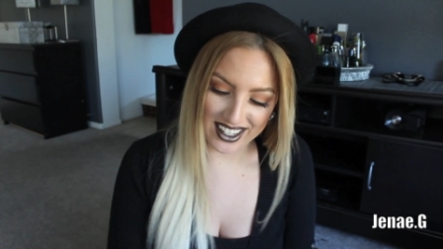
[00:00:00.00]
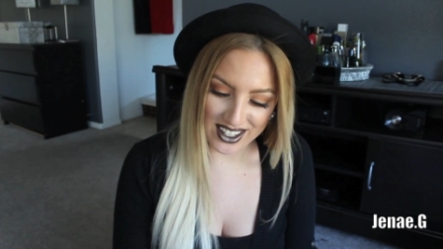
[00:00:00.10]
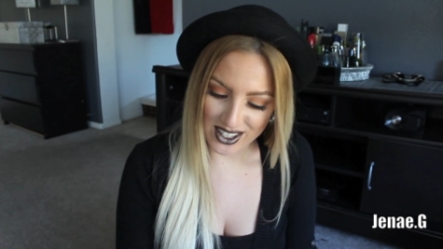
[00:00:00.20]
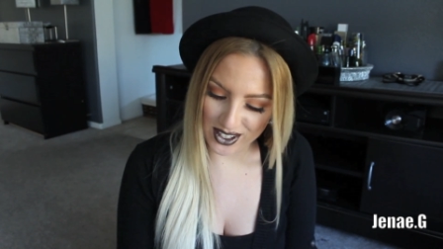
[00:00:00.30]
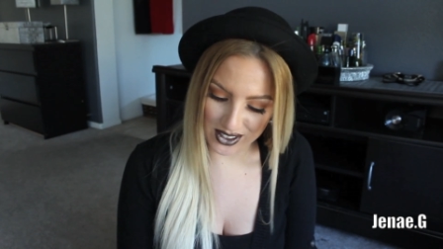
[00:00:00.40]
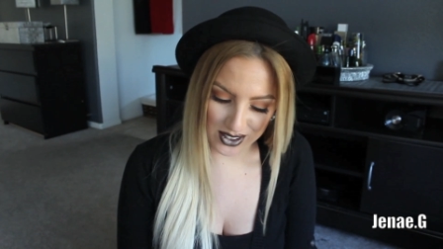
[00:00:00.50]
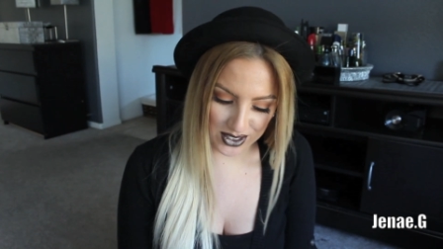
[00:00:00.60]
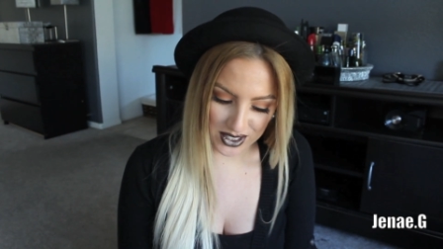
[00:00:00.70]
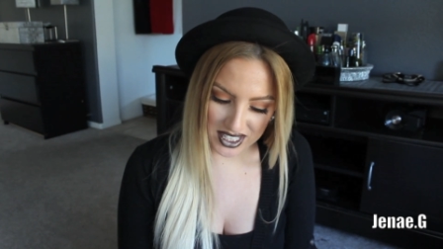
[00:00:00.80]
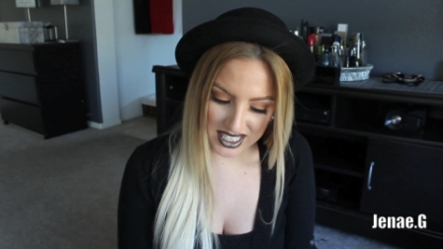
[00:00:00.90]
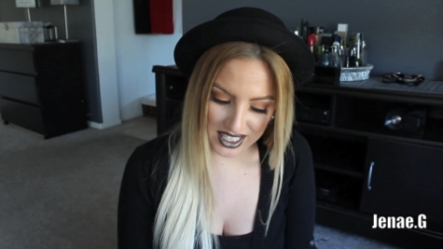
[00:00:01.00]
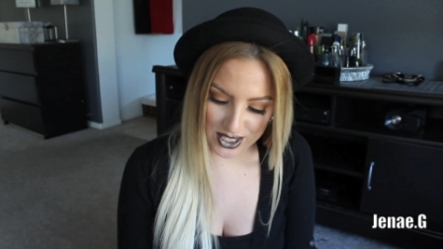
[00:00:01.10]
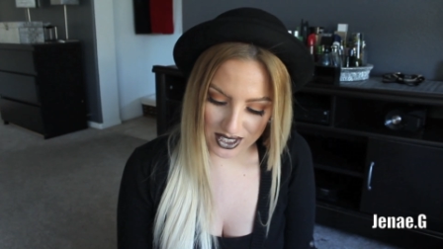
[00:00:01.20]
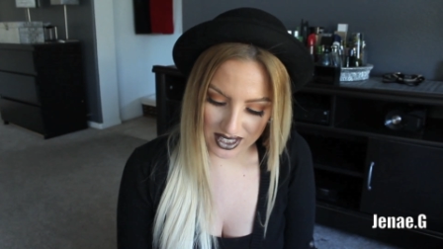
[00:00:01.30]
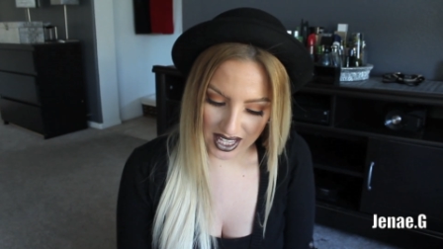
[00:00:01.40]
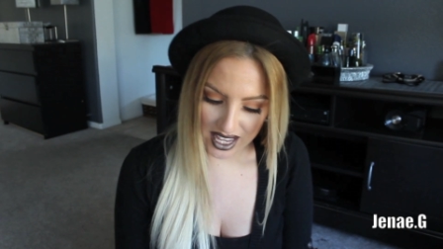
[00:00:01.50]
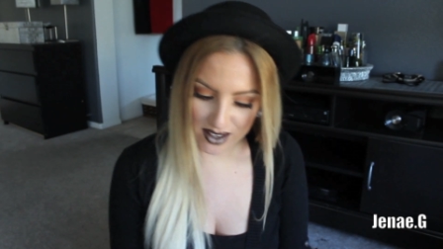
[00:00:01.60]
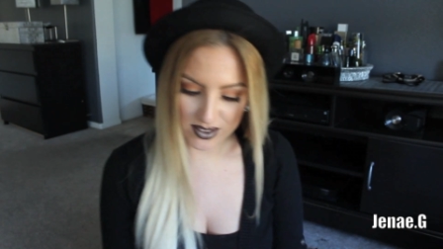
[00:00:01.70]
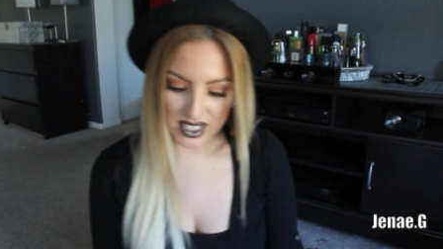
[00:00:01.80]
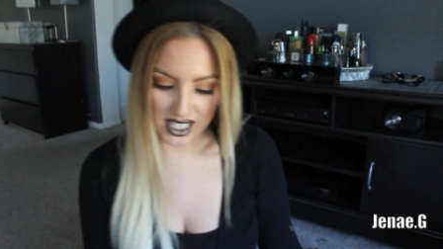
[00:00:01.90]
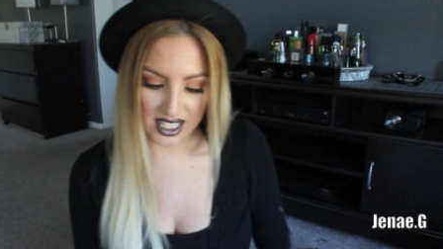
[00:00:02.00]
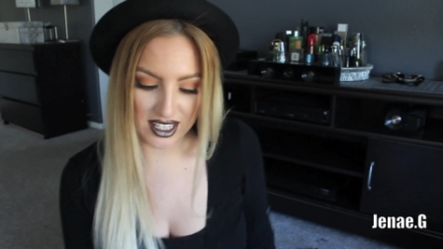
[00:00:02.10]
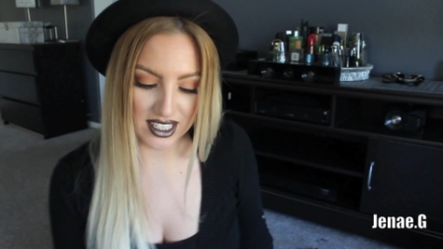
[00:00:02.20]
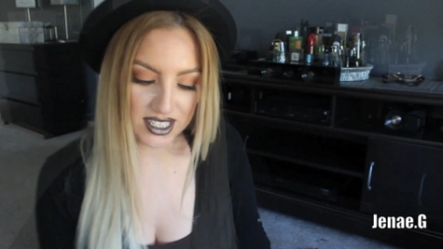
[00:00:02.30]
Oh, girl, you need to get your life together.